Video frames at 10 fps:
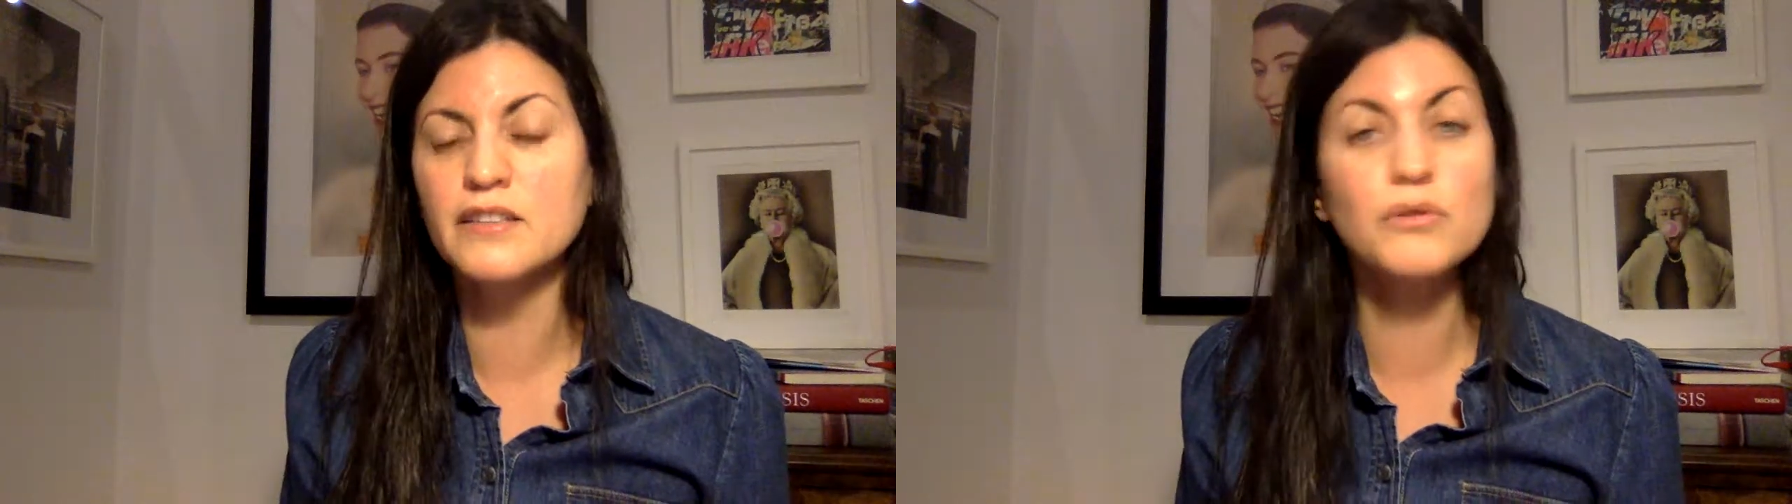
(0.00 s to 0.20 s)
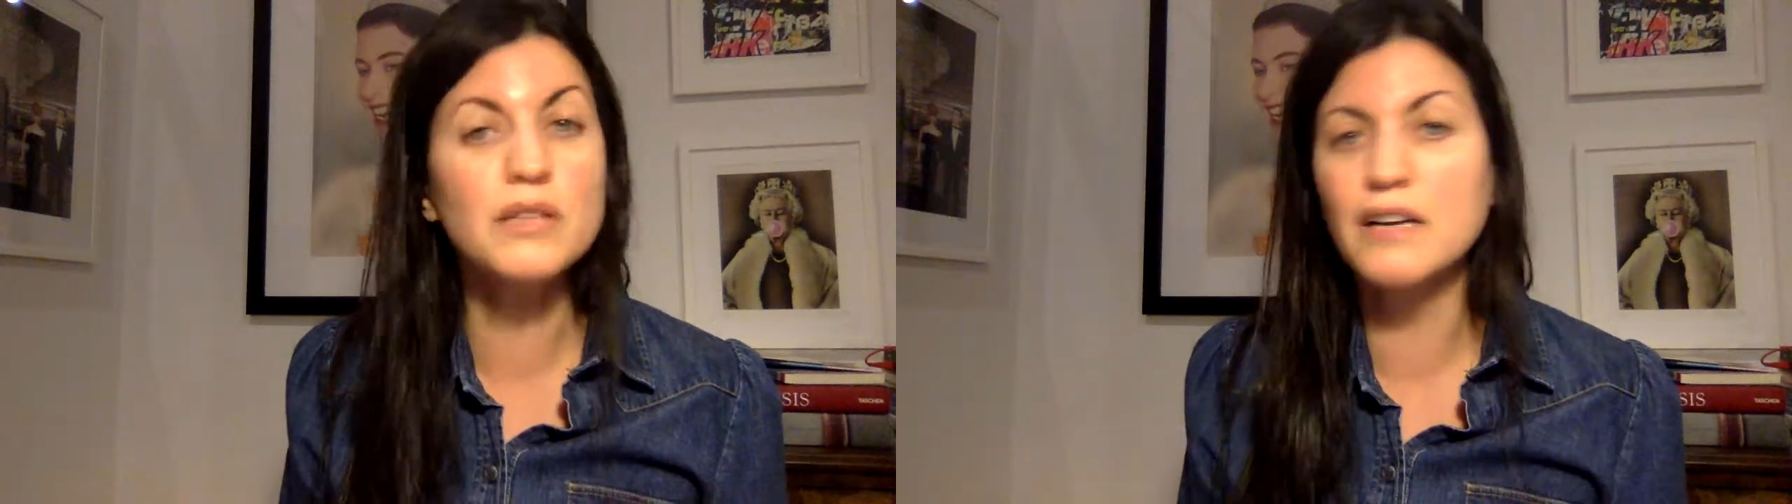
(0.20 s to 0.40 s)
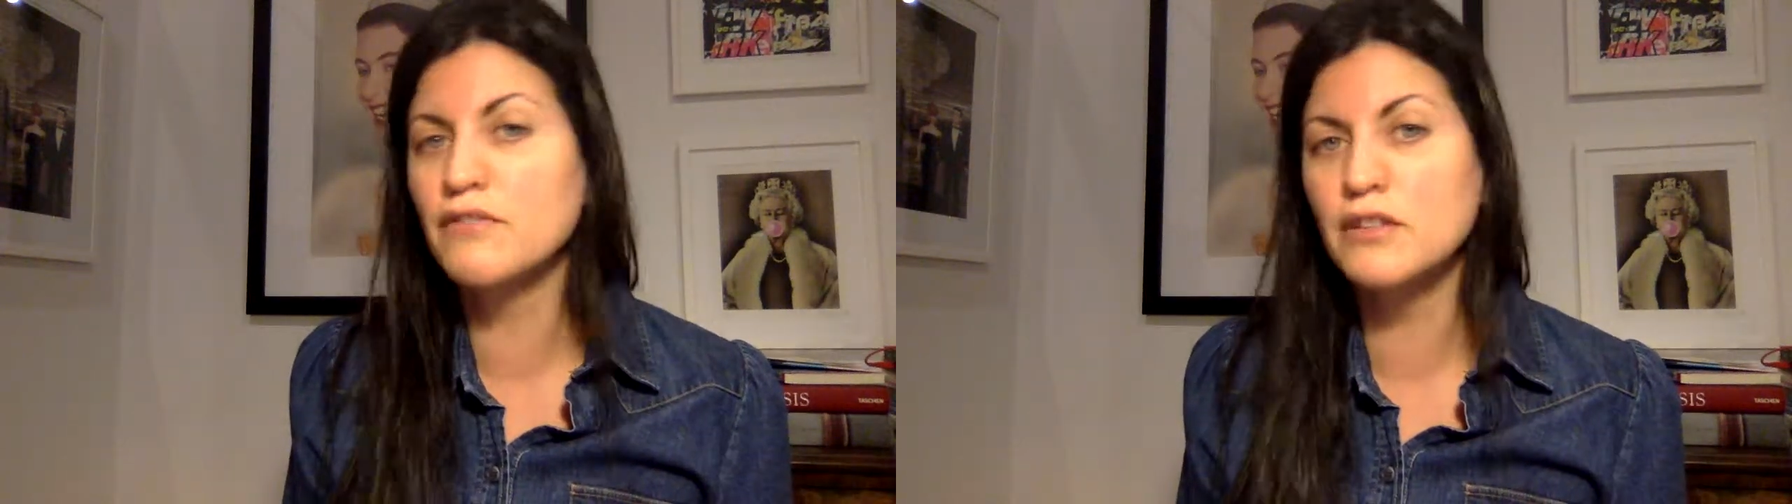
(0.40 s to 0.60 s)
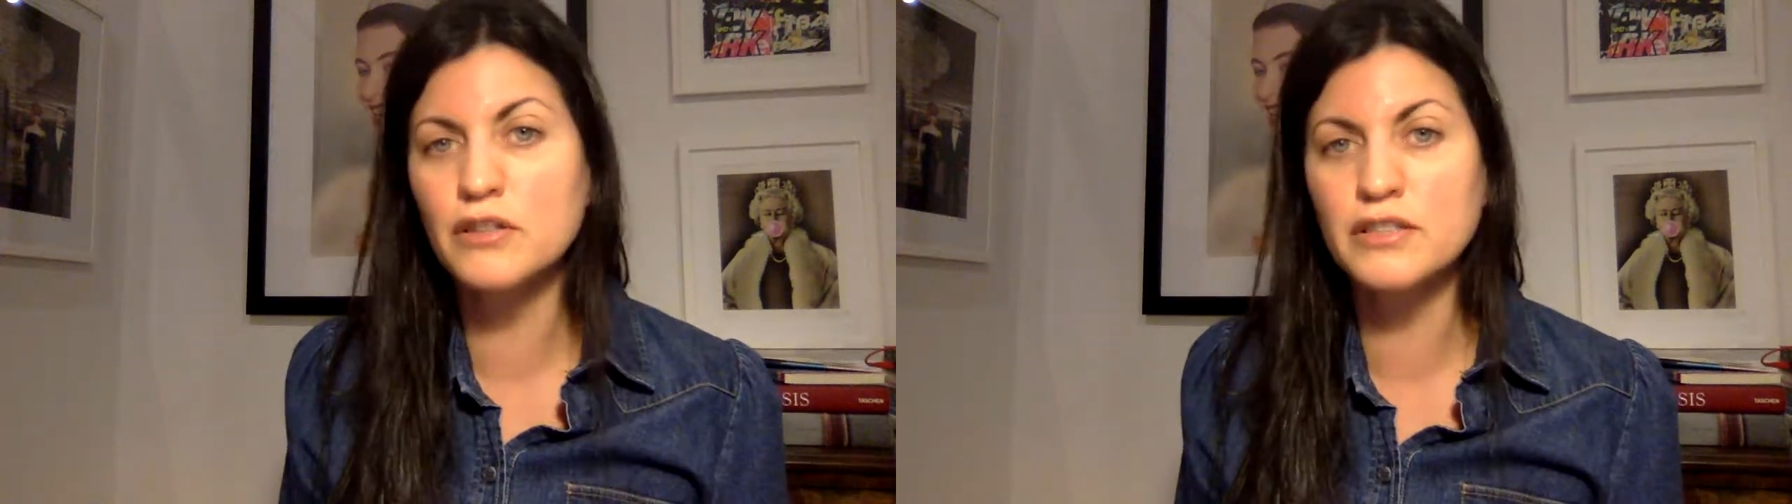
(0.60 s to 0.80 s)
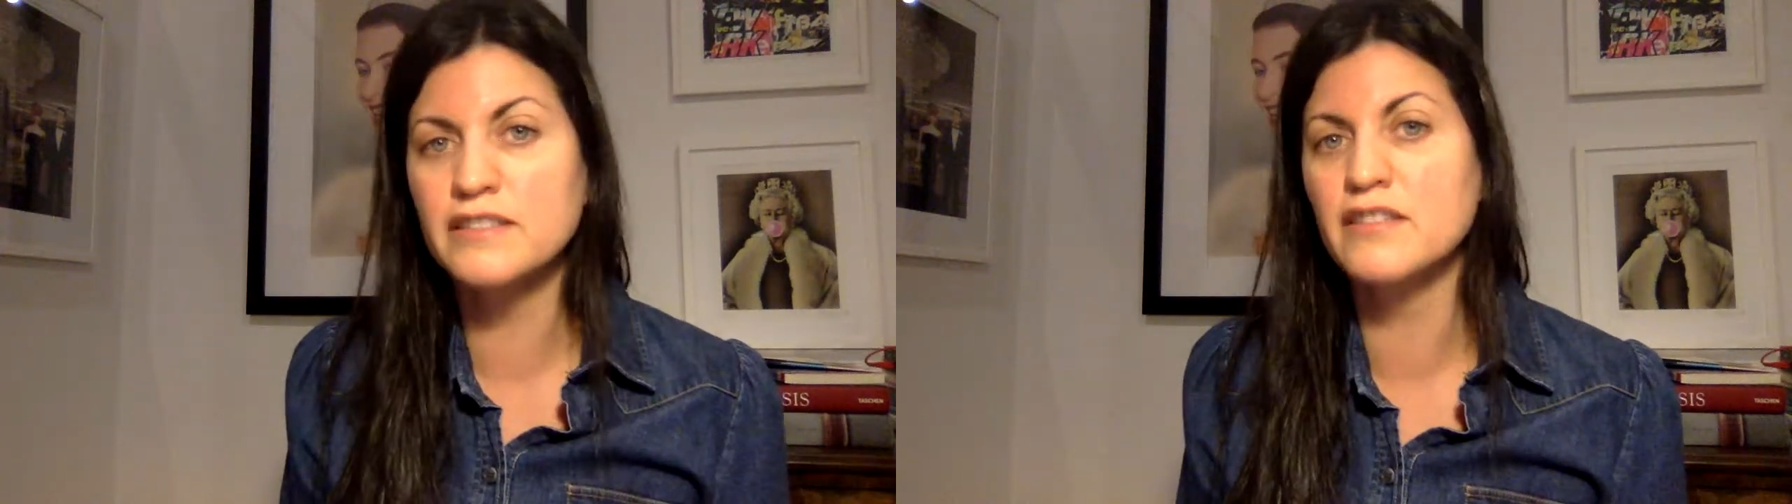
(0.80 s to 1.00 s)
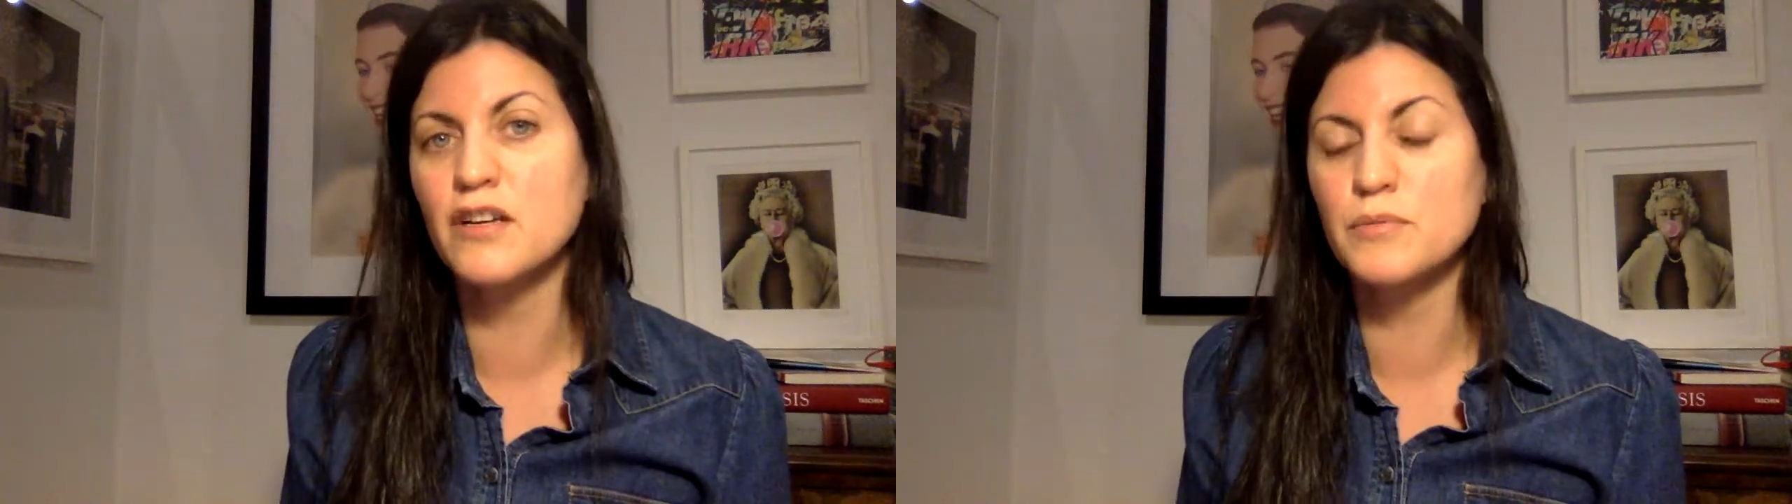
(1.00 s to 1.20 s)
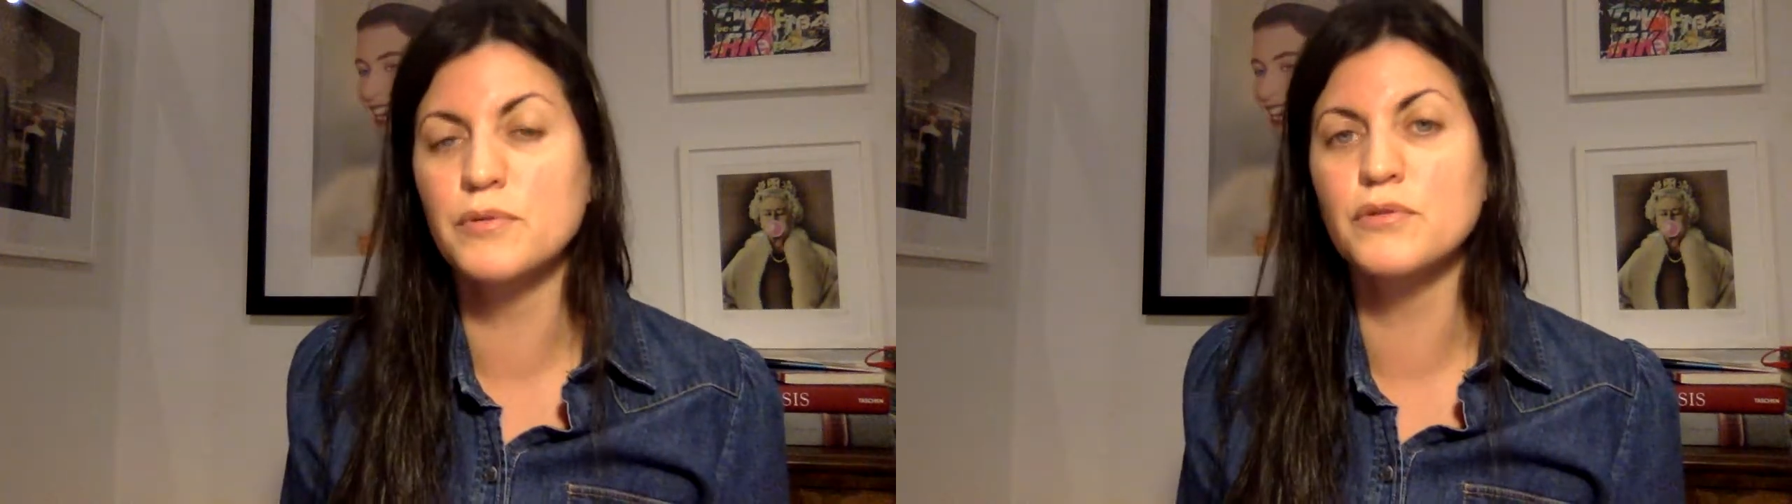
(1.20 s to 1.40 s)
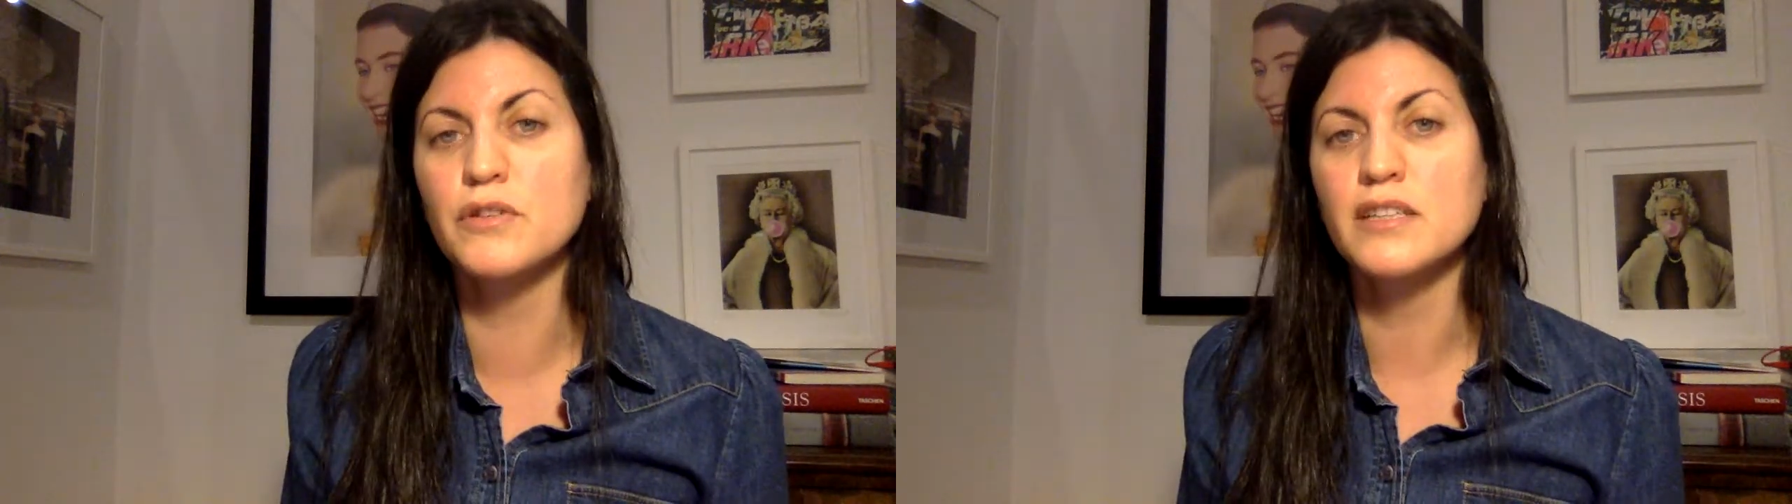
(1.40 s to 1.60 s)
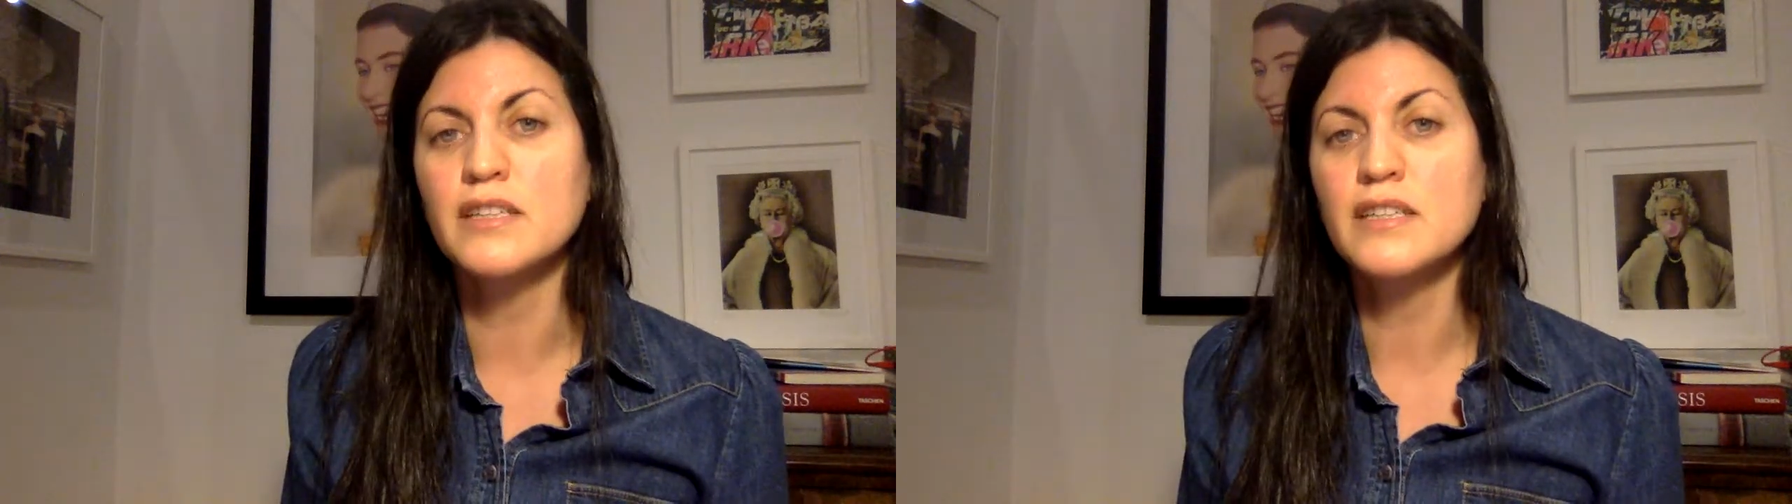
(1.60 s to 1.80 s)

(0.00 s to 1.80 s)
you'll ever learn as an entrepreneur